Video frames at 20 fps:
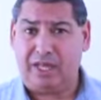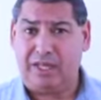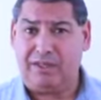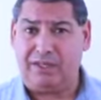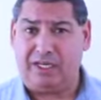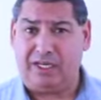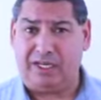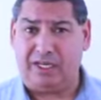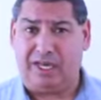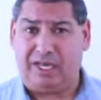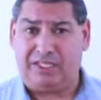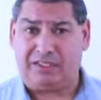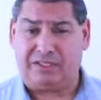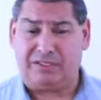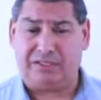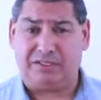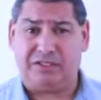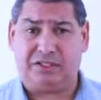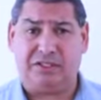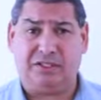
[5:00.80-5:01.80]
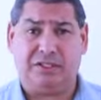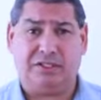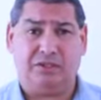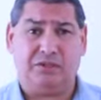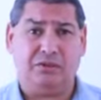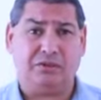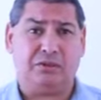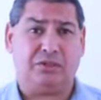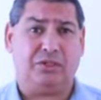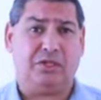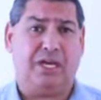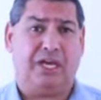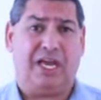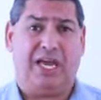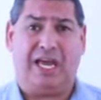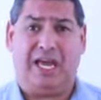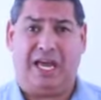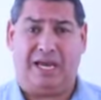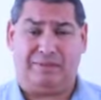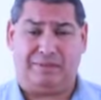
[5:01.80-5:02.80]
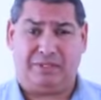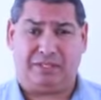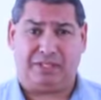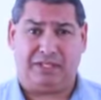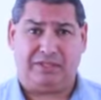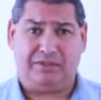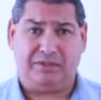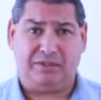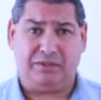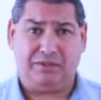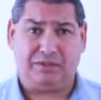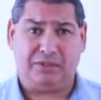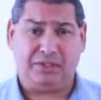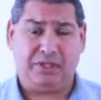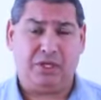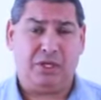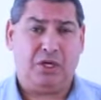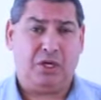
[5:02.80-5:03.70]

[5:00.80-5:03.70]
the license to use our materials